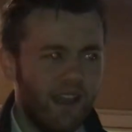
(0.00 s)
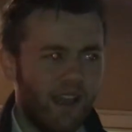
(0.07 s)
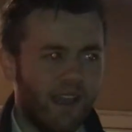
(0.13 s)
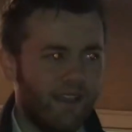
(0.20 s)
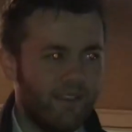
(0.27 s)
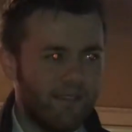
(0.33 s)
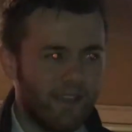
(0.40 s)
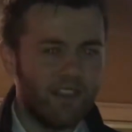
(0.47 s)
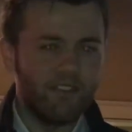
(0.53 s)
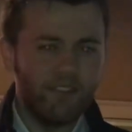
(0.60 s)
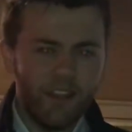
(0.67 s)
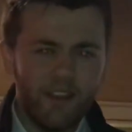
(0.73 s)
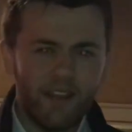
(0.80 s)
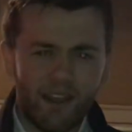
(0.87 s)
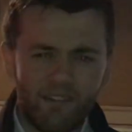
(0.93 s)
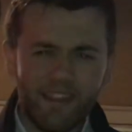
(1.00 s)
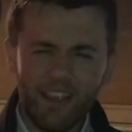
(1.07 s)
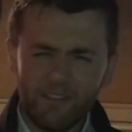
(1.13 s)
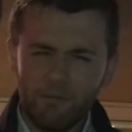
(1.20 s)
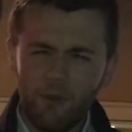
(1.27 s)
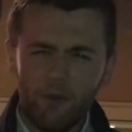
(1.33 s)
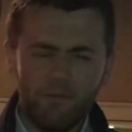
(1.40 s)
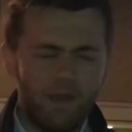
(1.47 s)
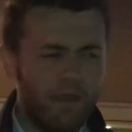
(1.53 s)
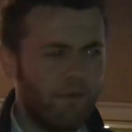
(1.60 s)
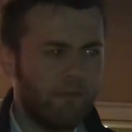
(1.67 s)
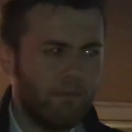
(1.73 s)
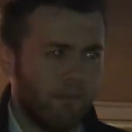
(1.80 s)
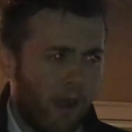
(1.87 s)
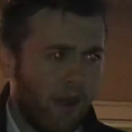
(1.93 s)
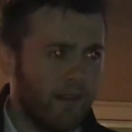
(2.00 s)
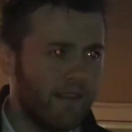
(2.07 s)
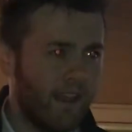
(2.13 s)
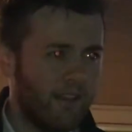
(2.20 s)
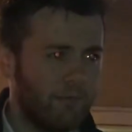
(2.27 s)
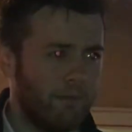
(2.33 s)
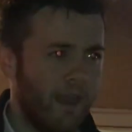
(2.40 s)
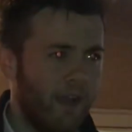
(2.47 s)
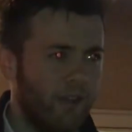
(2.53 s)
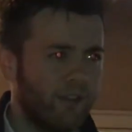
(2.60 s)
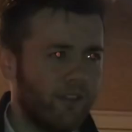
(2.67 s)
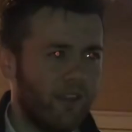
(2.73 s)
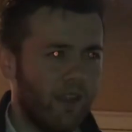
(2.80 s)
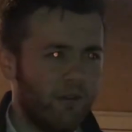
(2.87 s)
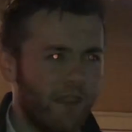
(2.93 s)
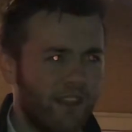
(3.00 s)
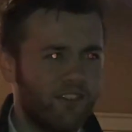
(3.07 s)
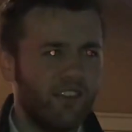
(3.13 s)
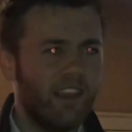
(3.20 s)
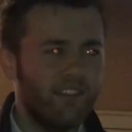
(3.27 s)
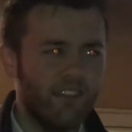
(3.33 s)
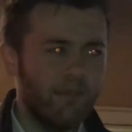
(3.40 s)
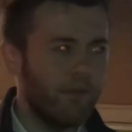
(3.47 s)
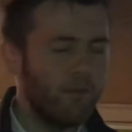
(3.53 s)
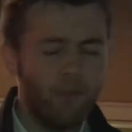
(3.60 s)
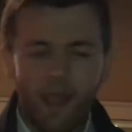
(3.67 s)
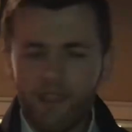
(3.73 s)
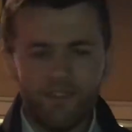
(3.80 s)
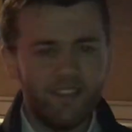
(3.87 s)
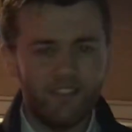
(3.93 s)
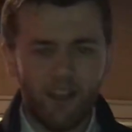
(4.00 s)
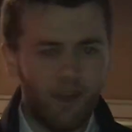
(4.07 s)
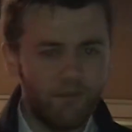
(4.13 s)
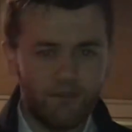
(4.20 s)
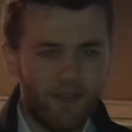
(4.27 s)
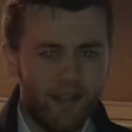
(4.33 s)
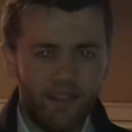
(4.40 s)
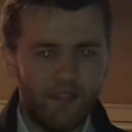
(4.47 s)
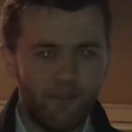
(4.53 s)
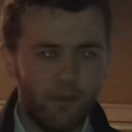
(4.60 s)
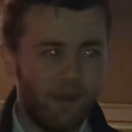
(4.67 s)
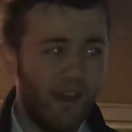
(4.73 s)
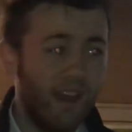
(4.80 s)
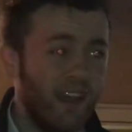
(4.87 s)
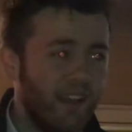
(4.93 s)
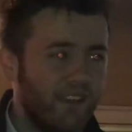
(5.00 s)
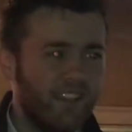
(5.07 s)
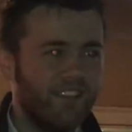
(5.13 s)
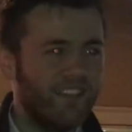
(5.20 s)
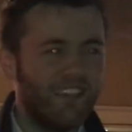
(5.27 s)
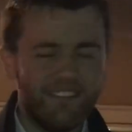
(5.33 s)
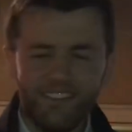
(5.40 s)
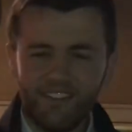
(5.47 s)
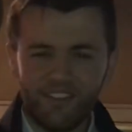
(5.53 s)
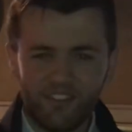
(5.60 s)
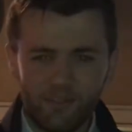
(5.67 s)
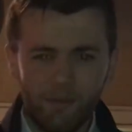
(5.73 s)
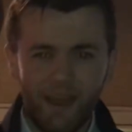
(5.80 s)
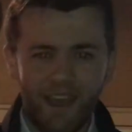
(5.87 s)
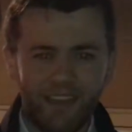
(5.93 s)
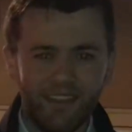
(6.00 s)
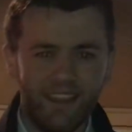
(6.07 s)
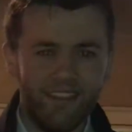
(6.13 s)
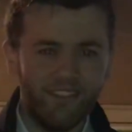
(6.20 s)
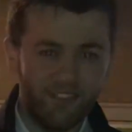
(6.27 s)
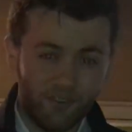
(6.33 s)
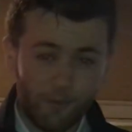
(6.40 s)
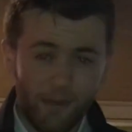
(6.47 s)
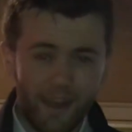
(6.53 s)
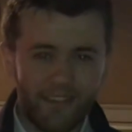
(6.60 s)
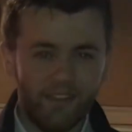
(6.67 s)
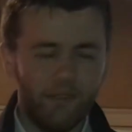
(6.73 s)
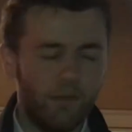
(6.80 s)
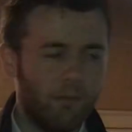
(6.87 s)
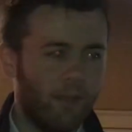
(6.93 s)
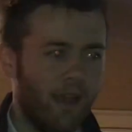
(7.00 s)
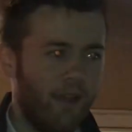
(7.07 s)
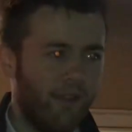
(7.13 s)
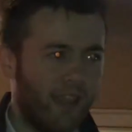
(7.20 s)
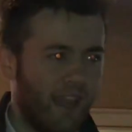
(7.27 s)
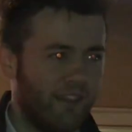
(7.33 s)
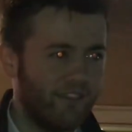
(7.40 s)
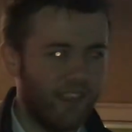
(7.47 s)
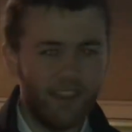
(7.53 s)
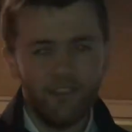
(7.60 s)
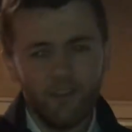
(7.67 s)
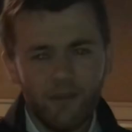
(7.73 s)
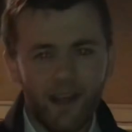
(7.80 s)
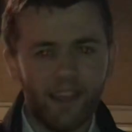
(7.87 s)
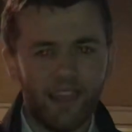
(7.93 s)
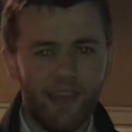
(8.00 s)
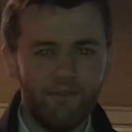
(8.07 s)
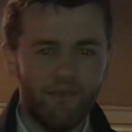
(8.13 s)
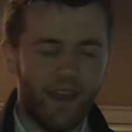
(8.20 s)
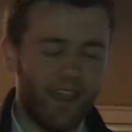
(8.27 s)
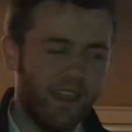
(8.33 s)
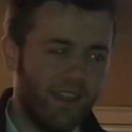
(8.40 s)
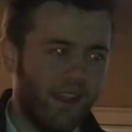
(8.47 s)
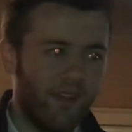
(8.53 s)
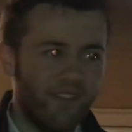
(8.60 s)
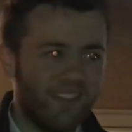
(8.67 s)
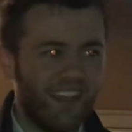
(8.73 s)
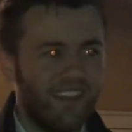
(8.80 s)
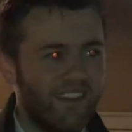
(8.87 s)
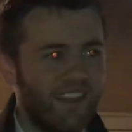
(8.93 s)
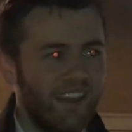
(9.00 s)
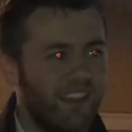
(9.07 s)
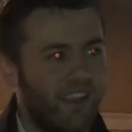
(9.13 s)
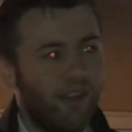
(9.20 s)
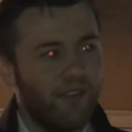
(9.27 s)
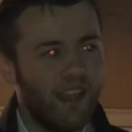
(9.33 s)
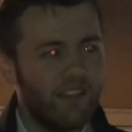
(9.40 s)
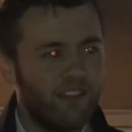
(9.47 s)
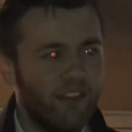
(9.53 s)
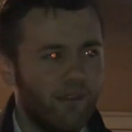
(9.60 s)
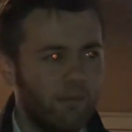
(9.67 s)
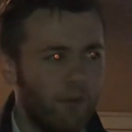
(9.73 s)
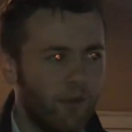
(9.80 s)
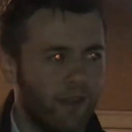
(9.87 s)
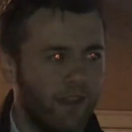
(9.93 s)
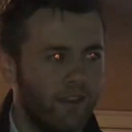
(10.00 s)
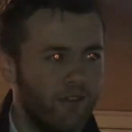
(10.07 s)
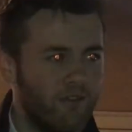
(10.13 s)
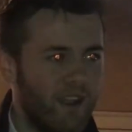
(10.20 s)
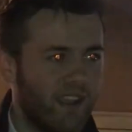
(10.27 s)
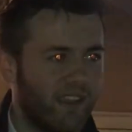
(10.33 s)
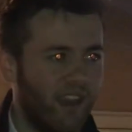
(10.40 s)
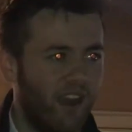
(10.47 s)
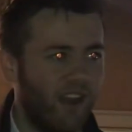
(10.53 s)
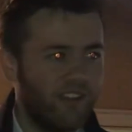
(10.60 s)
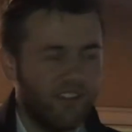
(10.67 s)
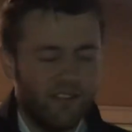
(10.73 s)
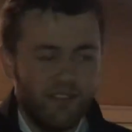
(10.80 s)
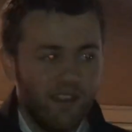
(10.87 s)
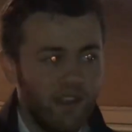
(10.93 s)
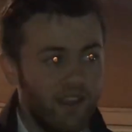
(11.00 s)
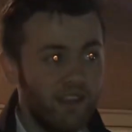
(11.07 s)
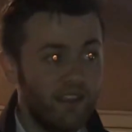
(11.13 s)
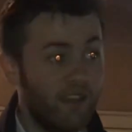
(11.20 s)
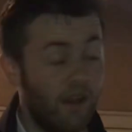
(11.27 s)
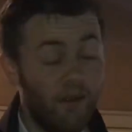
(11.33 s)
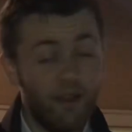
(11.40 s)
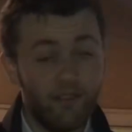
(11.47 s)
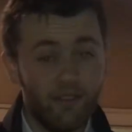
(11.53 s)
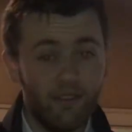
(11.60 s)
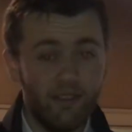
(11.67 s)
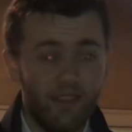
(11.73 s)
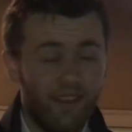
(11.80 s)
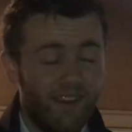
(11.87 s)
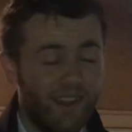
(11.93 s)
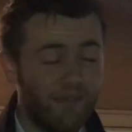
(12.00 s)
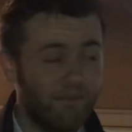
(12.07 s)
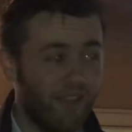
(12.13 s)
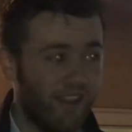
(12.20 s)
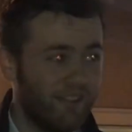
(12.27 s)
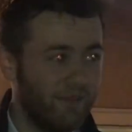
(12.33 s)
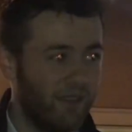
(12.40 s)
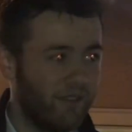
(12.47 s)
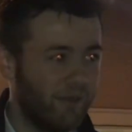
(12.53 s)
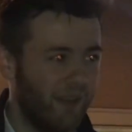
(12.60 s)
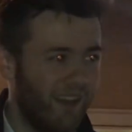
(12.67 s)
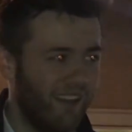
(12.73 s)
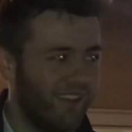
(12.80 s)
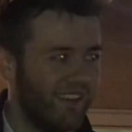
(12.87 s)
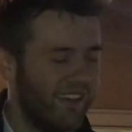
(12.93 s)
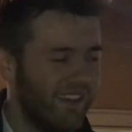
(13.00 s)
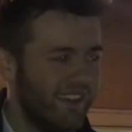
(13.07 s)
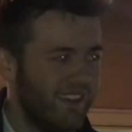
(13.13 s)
And he's learned, I think that's more maybe partly down to Bielsa. You know, last season he'd be waving his arms around everywhere. This season he's just smiling, just winding up the player again, saying, do that again, mate. You know, get yourself a booking or a red card. And you know, that impressed me as well.